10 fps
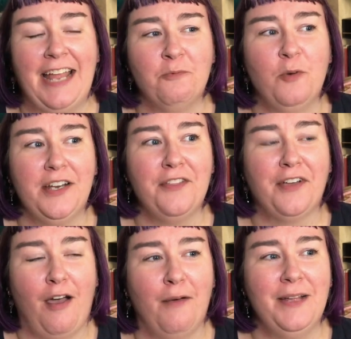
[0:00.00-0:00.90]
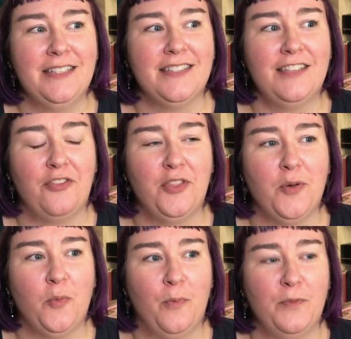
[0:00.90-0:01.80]
and one of the comments that
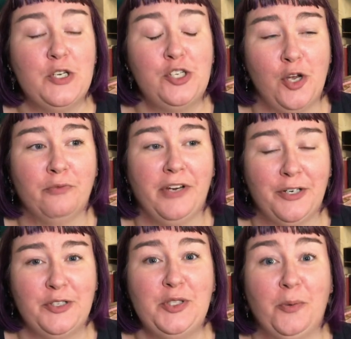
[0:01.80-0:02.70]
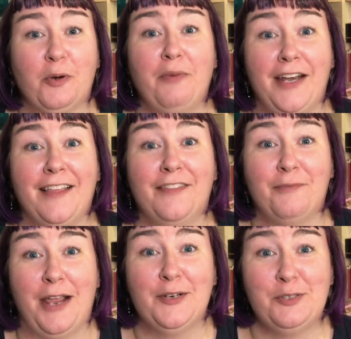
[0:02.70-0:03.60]
the showrunners who were running the
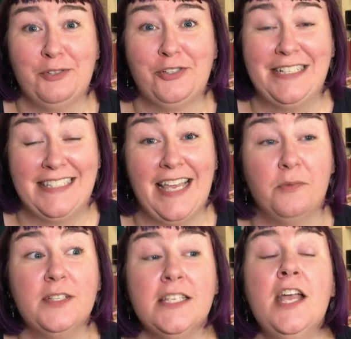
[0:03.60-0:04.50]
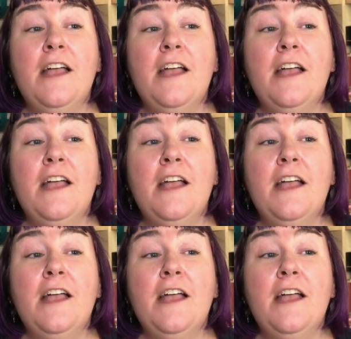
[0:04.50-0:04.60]
writer's retreat said was